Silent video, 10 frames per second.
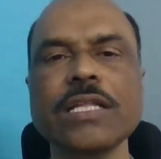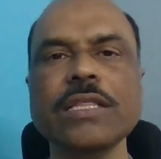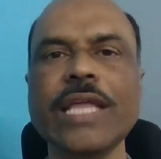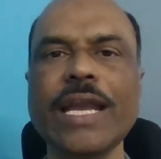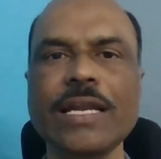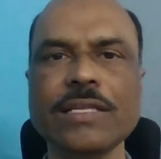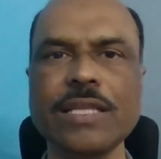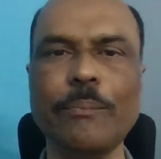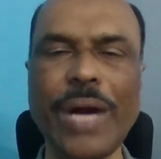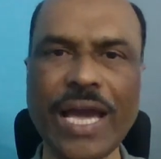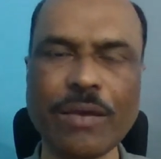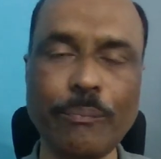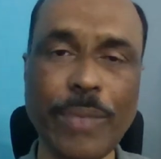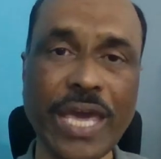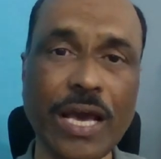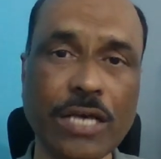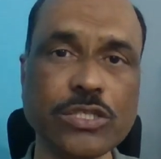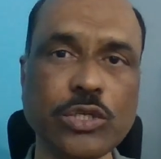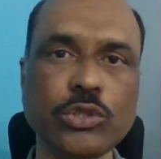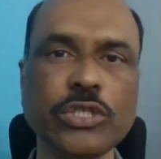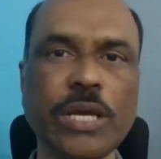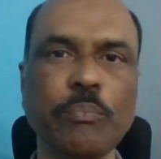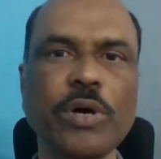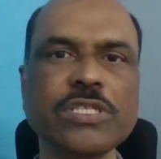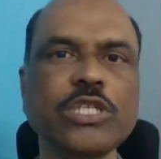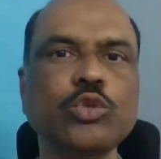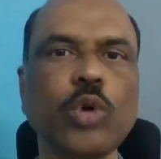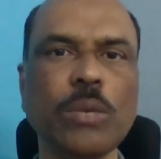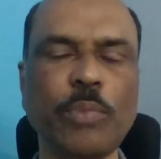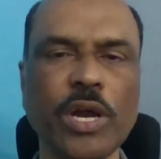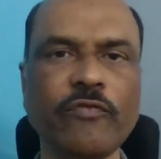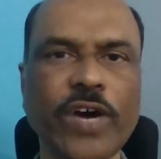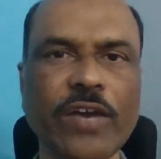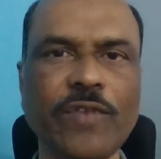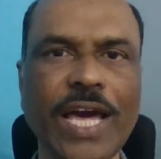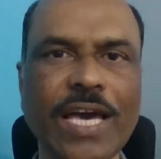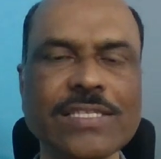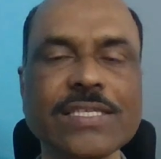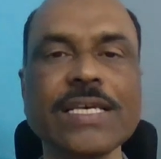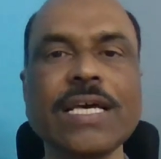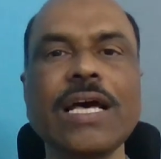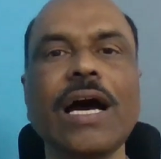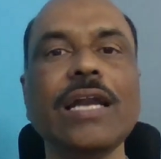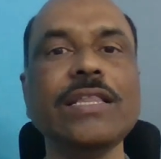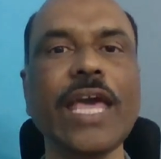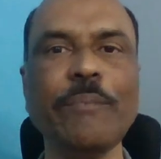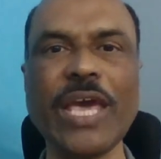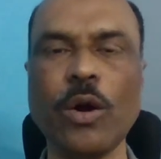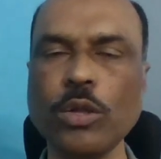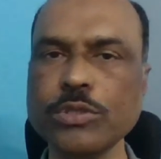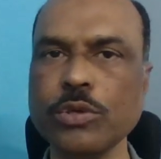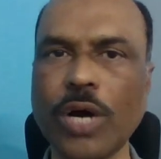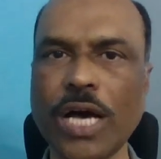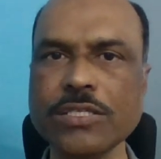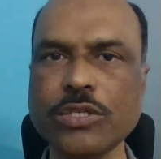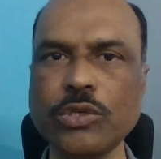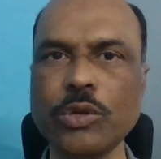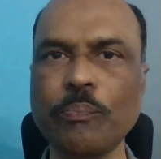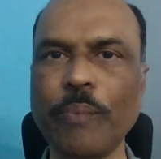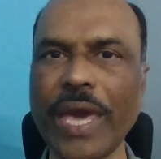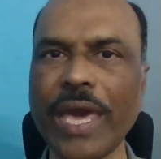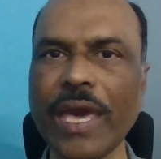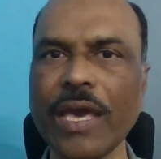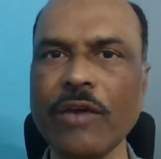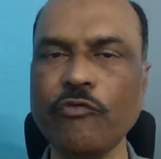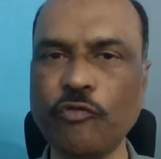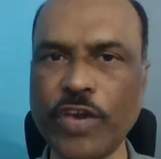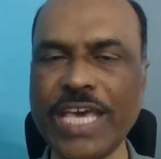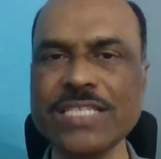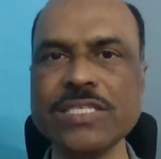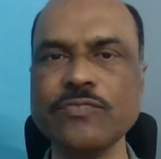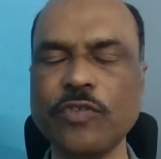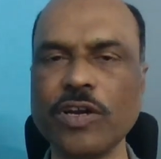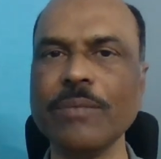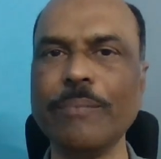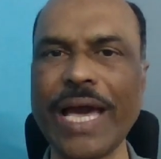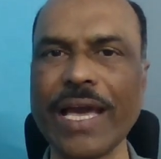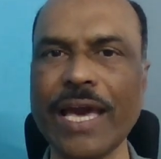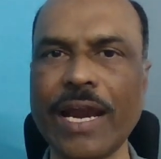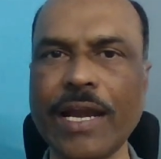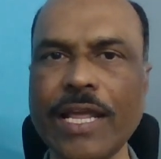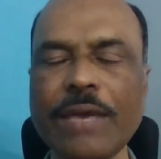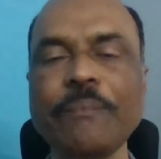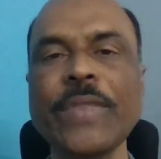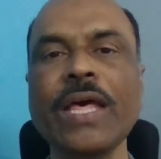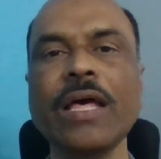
then the bank may ask you to deposit 12.5 lakhs and they may also ask you to pay a fees for the bank guarantee.